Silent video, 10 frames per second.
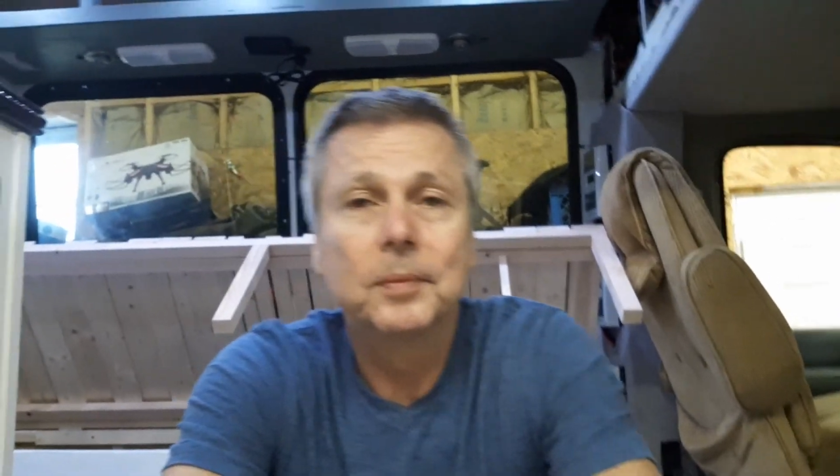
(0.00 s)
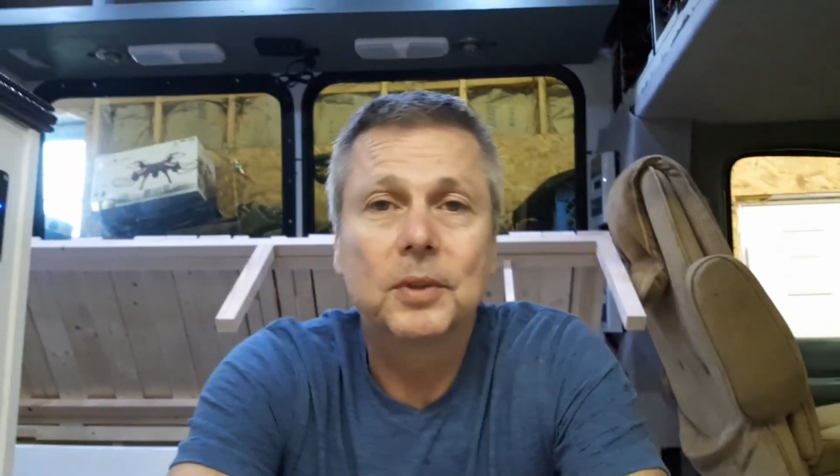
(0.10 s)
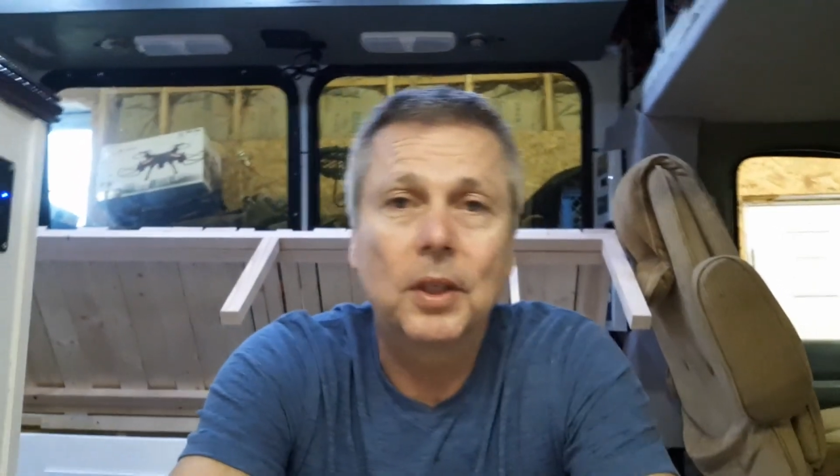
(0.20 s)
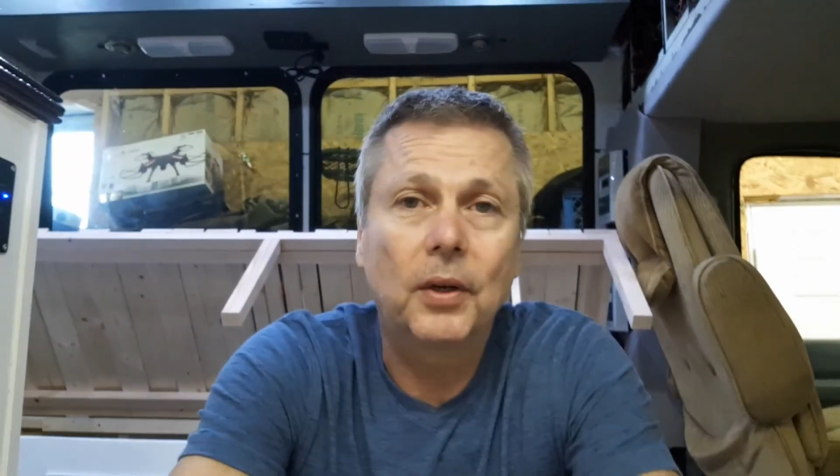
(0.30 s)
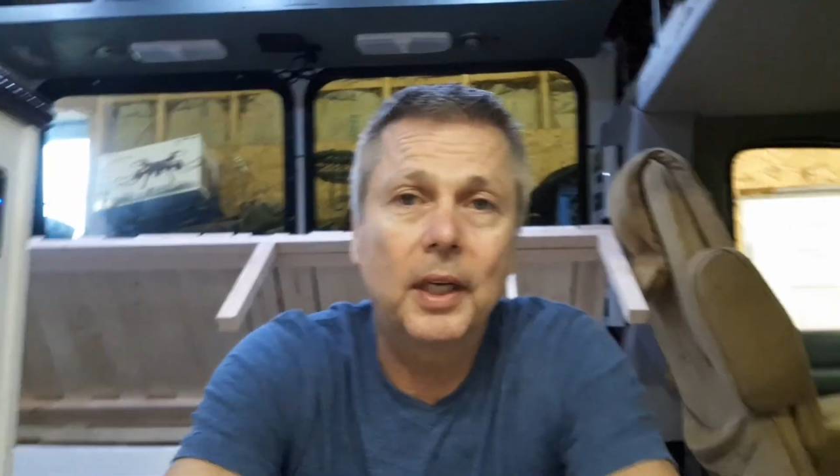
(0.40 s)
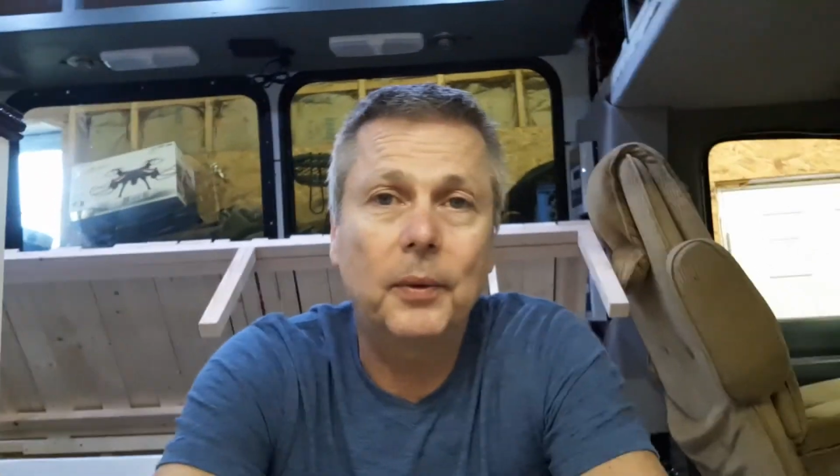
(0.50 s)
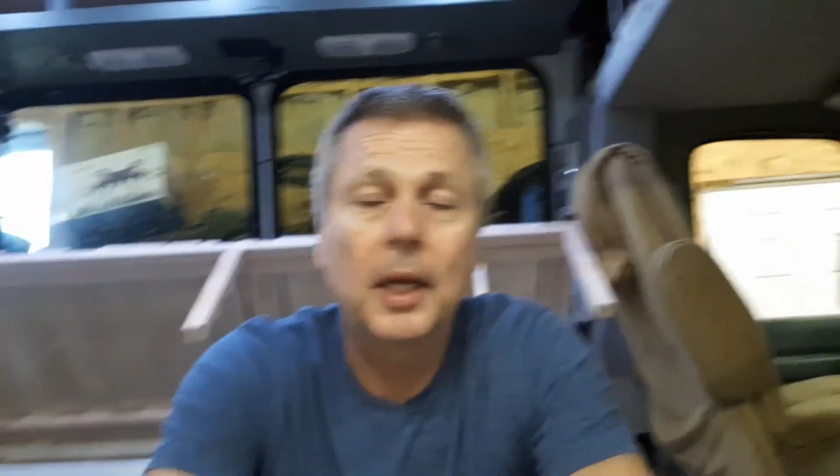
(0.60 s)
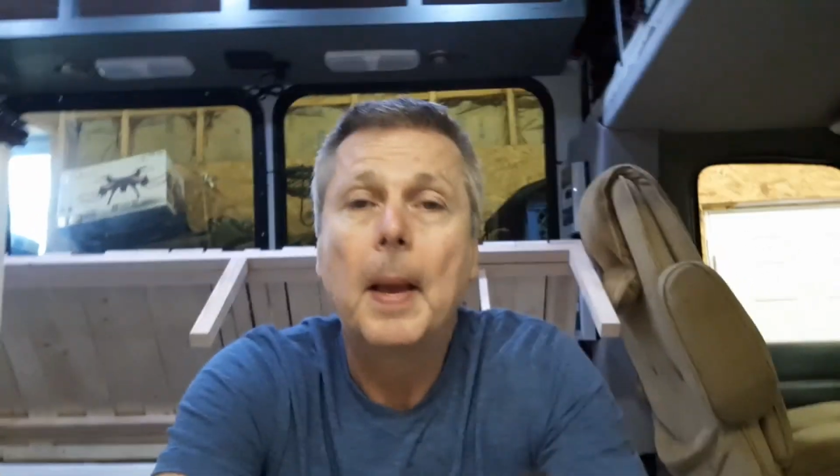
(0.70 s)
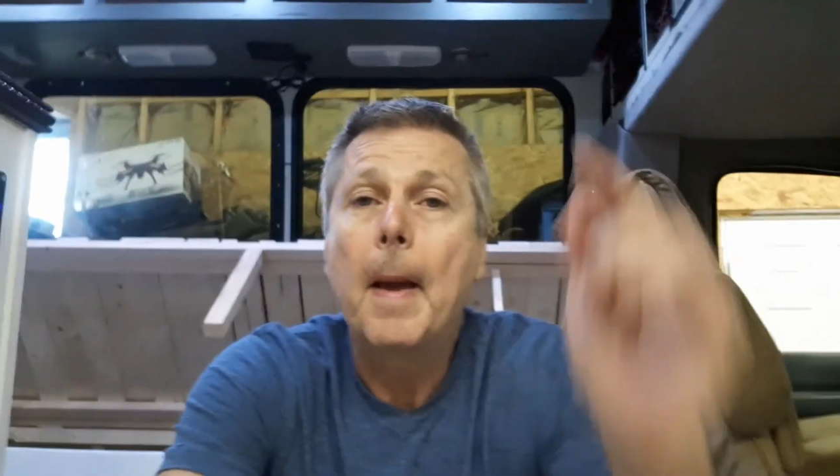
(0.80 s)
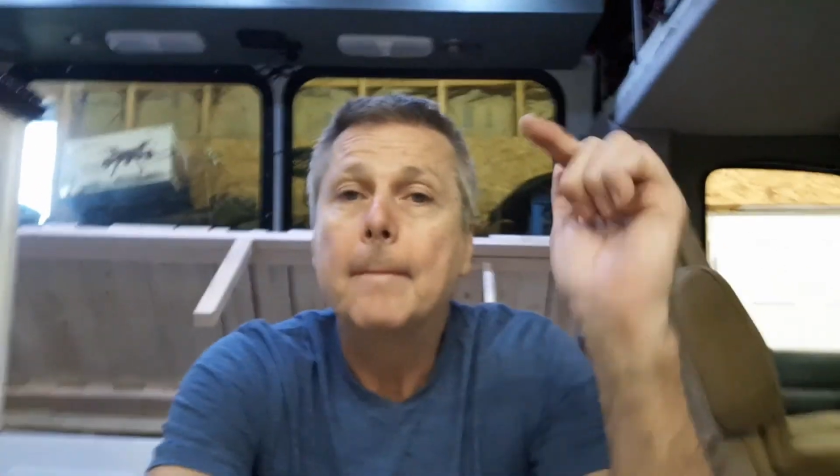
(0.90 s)
So anyway,
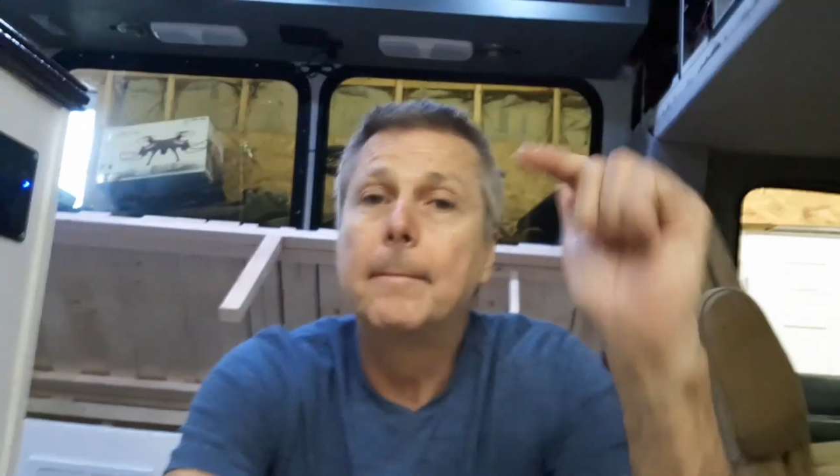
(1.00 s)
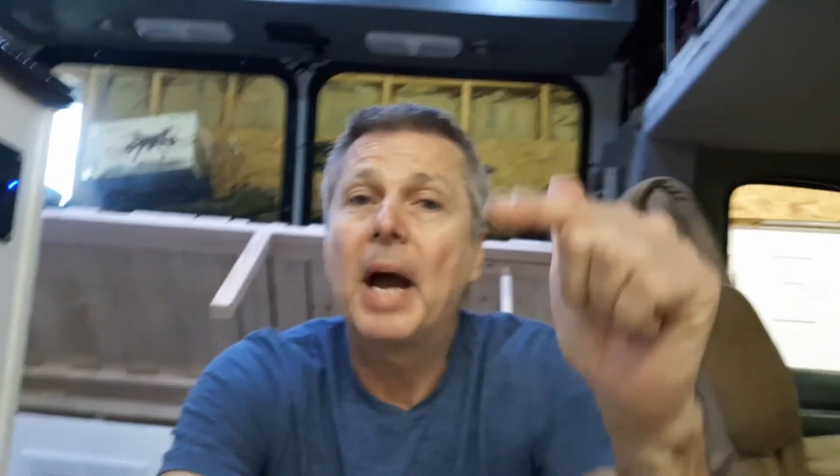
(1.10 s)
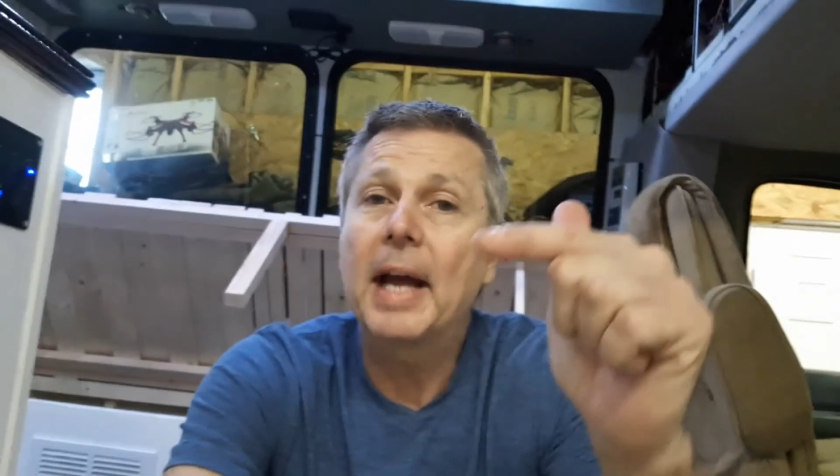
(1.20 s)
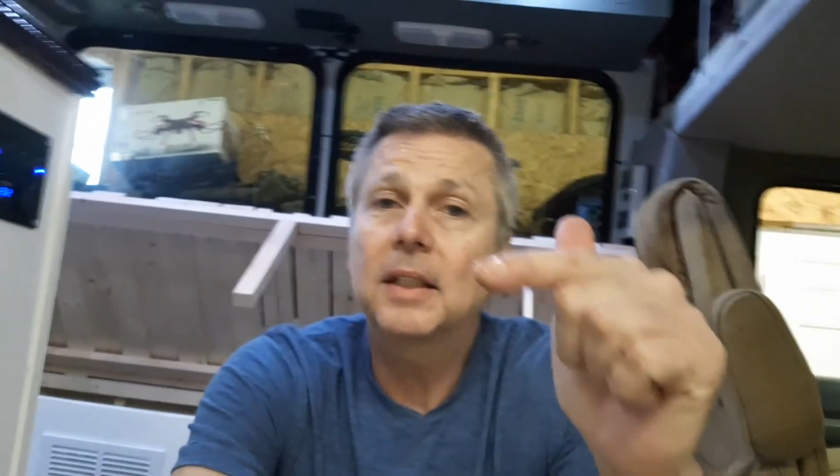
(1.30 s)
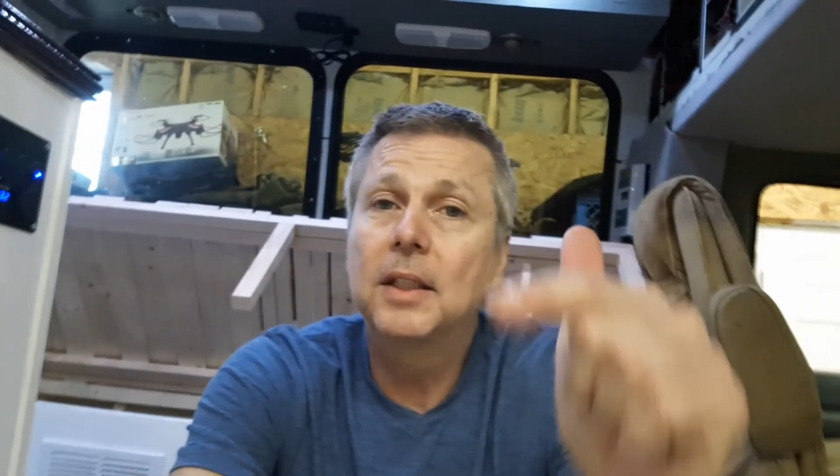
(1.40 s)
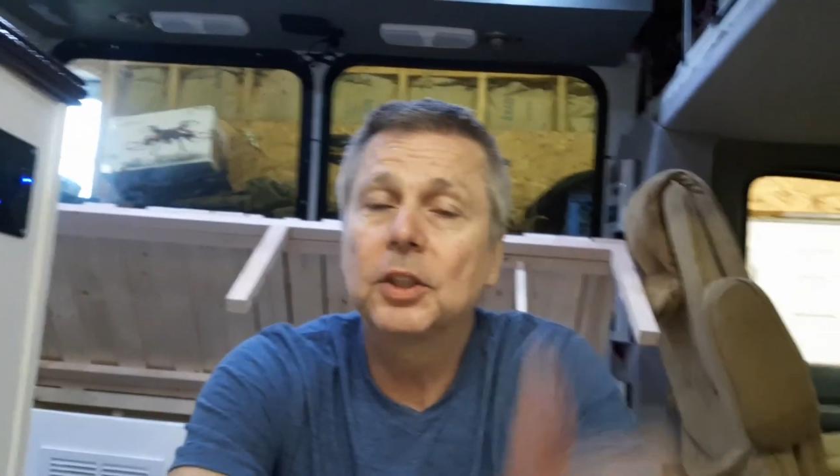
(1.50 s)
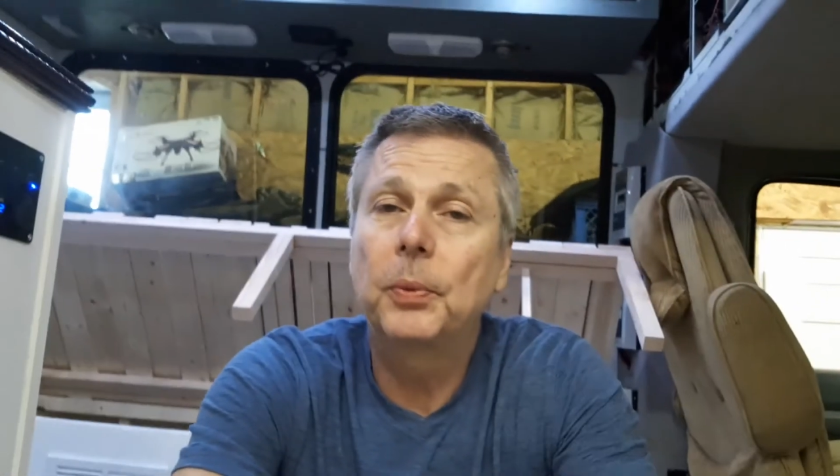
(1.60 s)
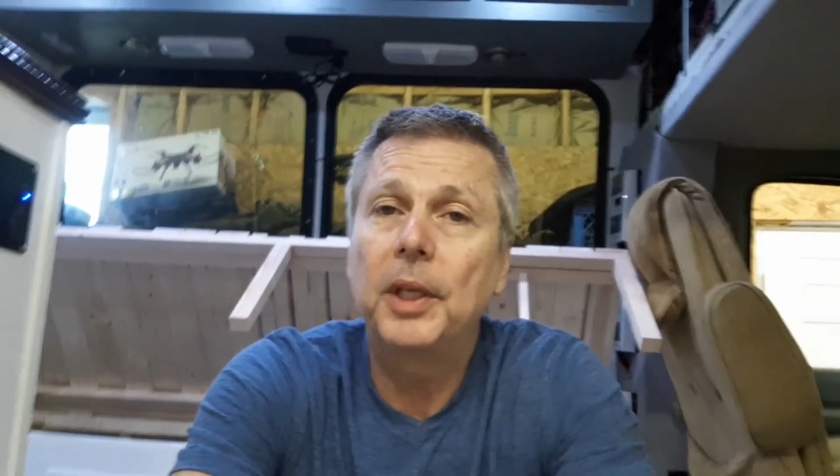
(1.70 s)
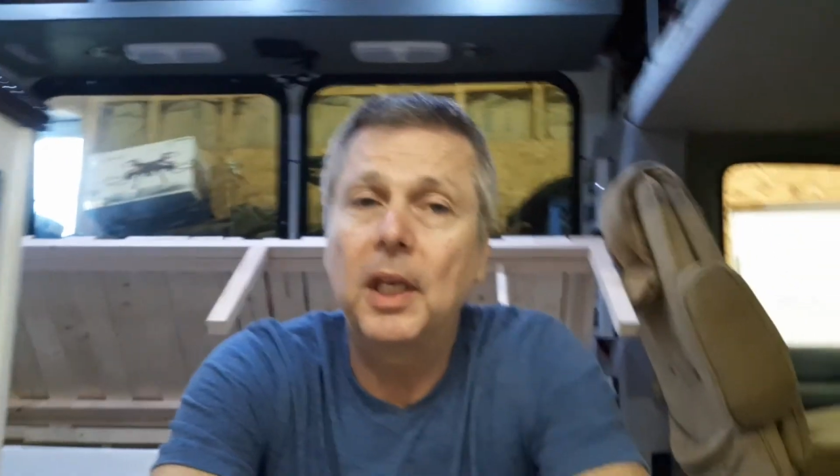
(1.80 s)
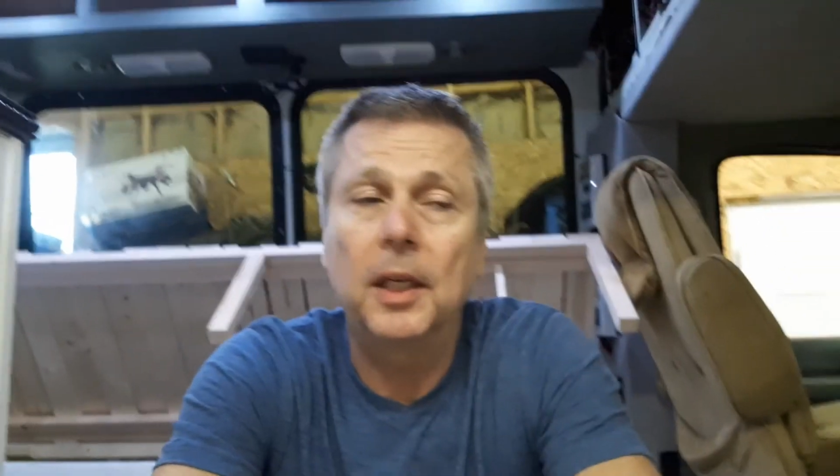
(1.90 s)
back to this
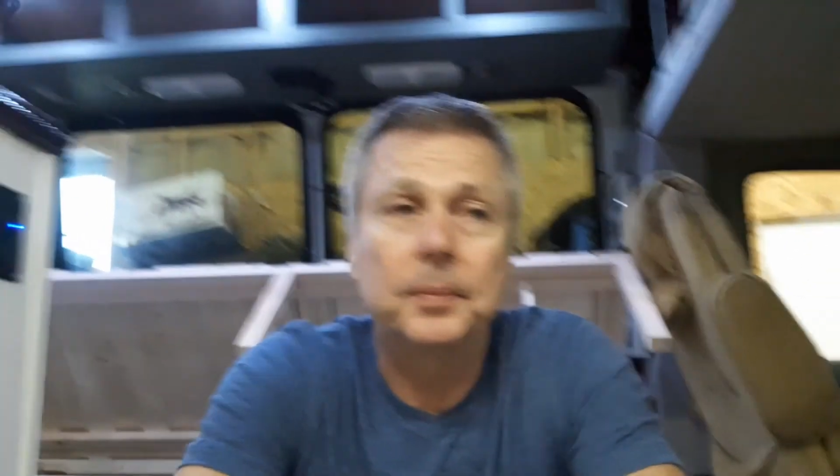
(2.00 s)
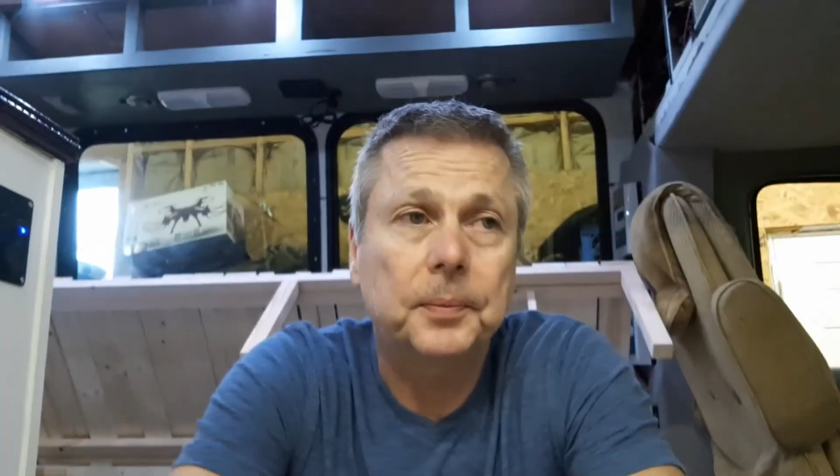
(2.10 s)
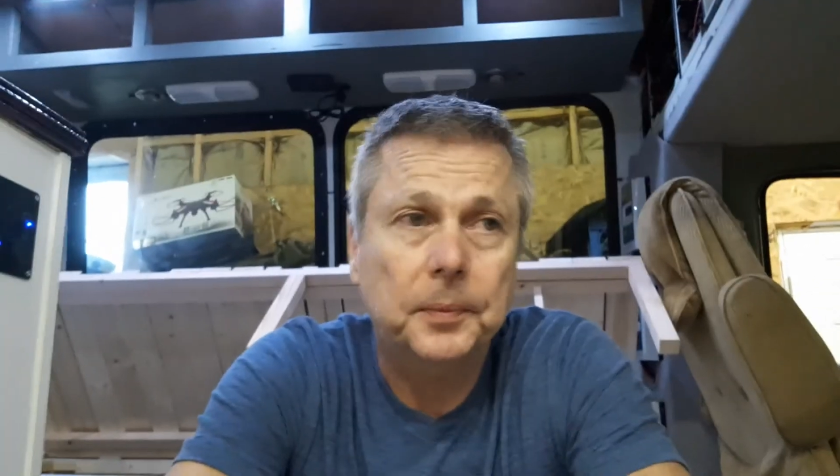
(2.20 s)
weekend.